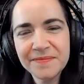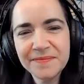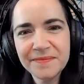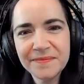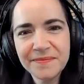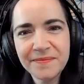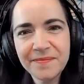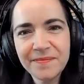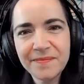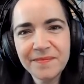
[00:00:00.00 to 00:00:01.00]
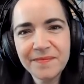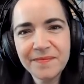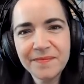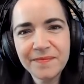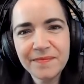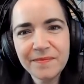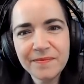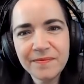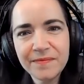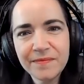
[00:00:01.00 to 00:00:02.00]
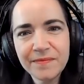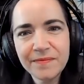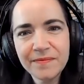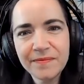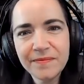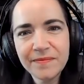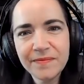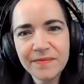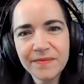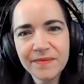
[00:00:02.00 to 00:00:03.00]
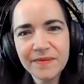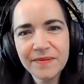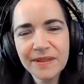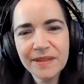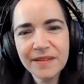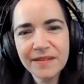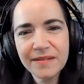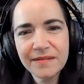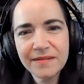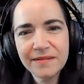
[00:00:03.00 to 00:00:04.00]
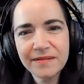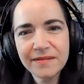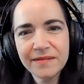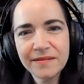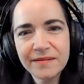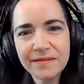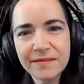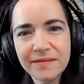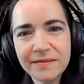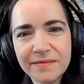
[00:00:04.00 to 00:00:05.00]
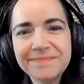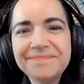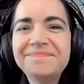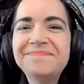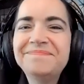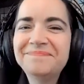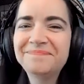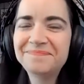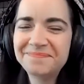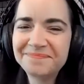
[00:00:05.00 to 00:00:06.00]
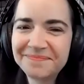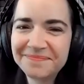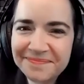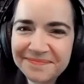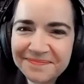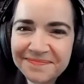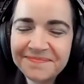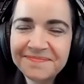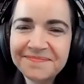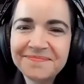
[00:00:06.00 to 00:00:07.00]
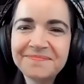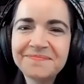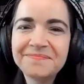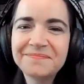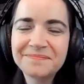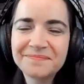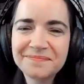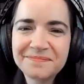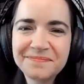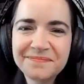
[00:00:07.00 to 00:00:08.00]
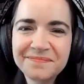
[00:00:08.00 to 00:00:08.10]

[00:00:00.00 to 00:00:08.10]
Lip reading: The person shown says nothing.